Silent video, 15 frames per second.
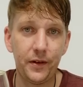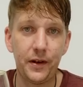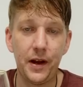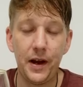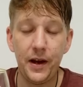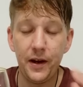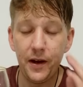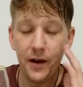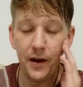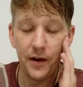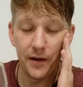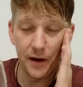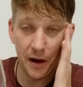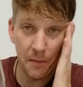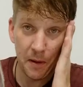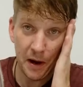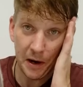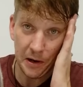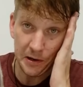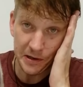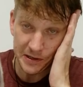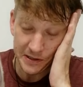Okay? Now, I'm
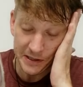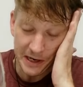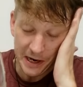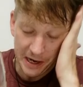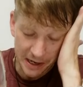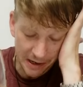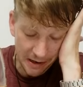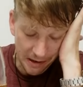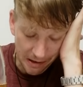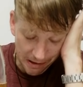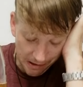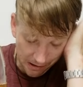not going to say